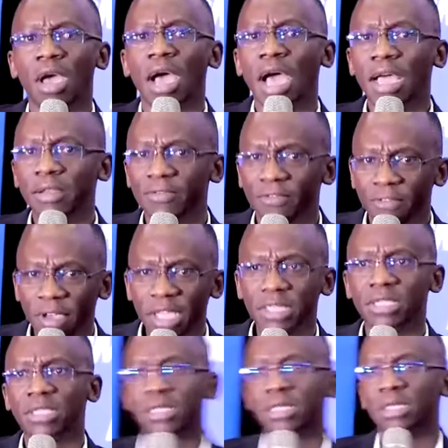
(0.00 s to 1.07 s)
and
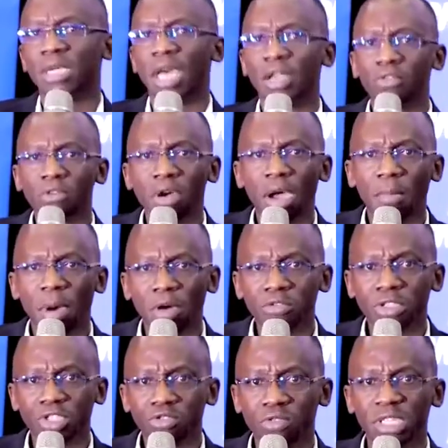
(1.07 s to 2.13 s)
vent and talk about
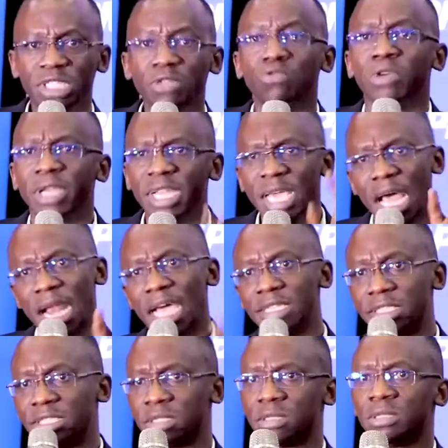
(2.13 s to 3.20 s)
stress, we
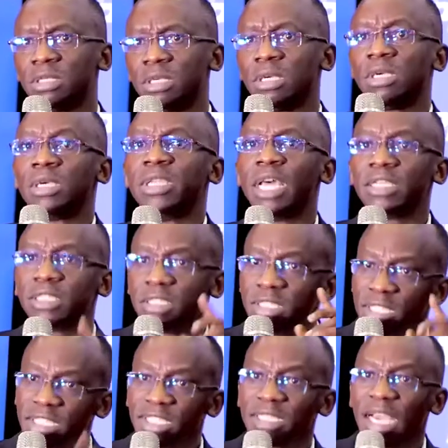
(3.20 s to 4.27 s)
realized that
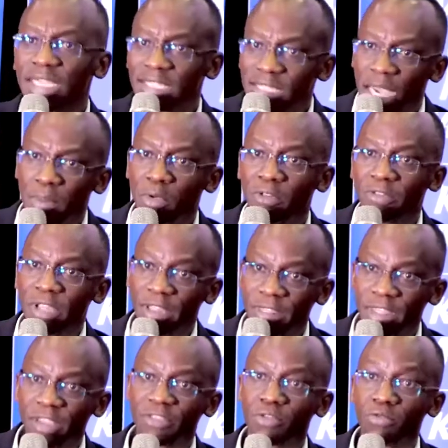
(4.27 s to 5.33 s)
these are some of the
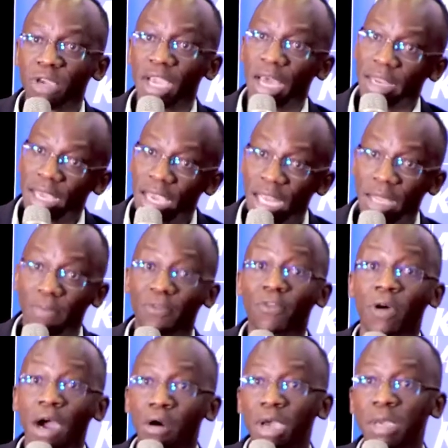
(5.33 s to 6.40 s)
things we can help for
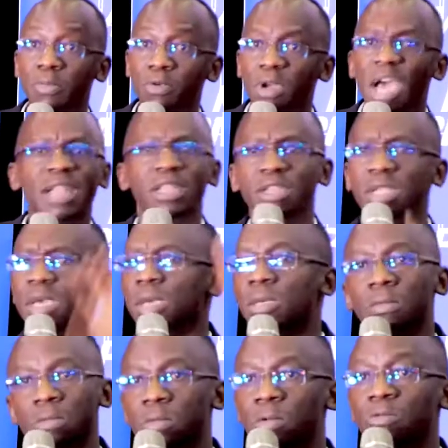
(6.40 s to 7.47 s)
our employees. And
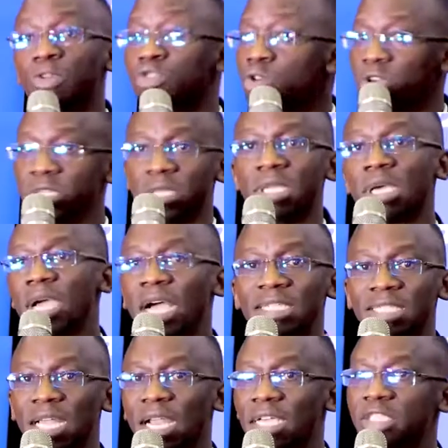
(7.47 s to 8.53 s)
we told the
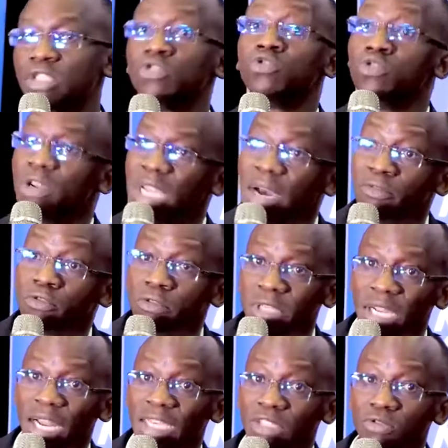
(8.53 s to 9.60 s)
counselors, you don't have to
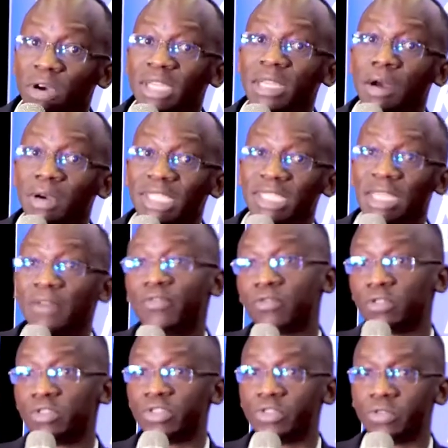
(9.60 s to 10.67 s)
tell us what our staff
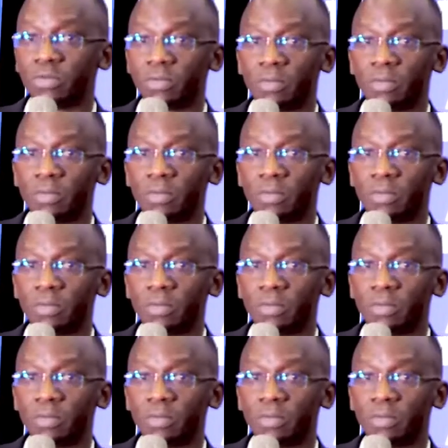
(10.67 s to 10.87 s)
told you.